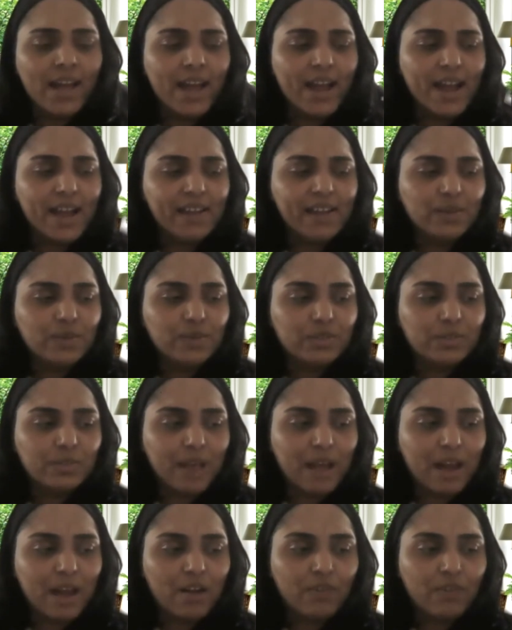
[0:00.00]
And it was
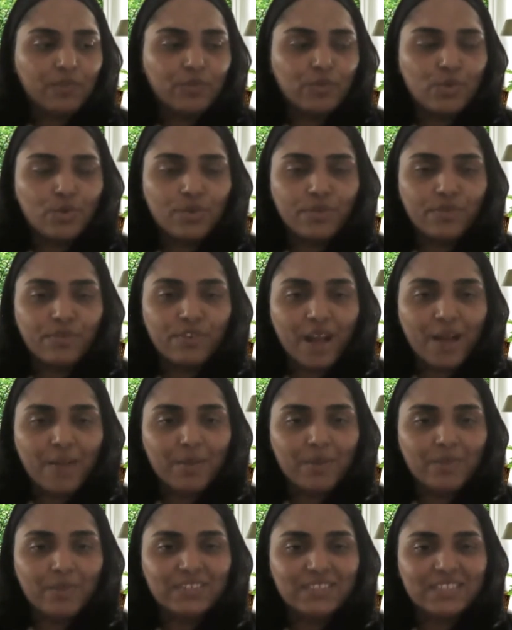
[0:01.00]
about 4 to 5
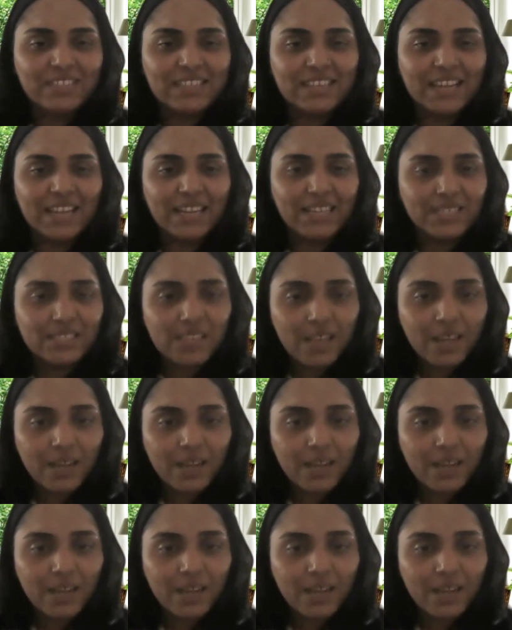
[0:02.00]
months later,